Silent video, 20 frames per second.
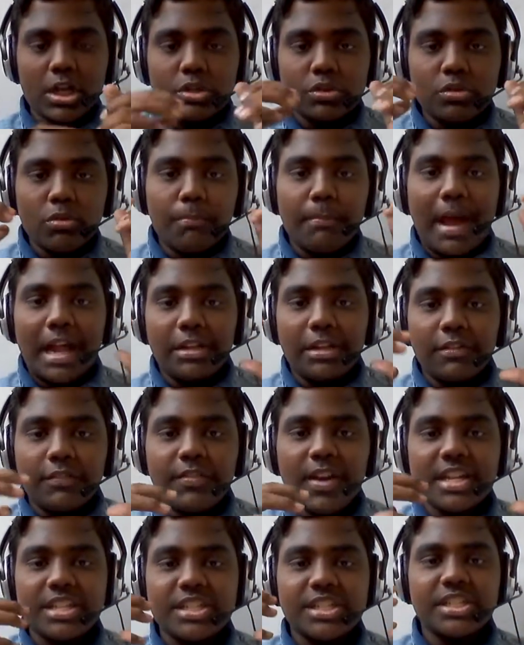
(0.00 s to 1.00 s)
So
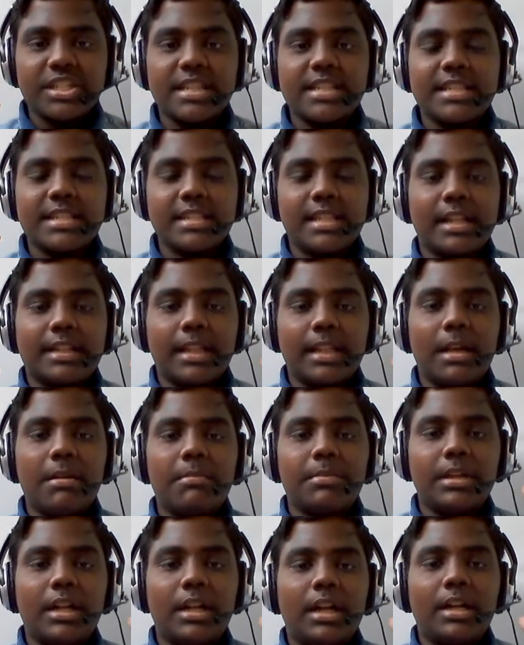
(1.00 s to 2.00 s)
manufacturing is nothing
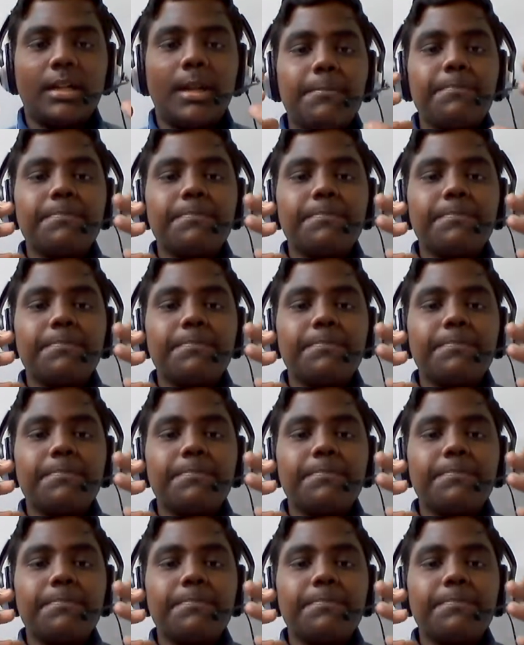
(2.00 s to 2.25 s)
but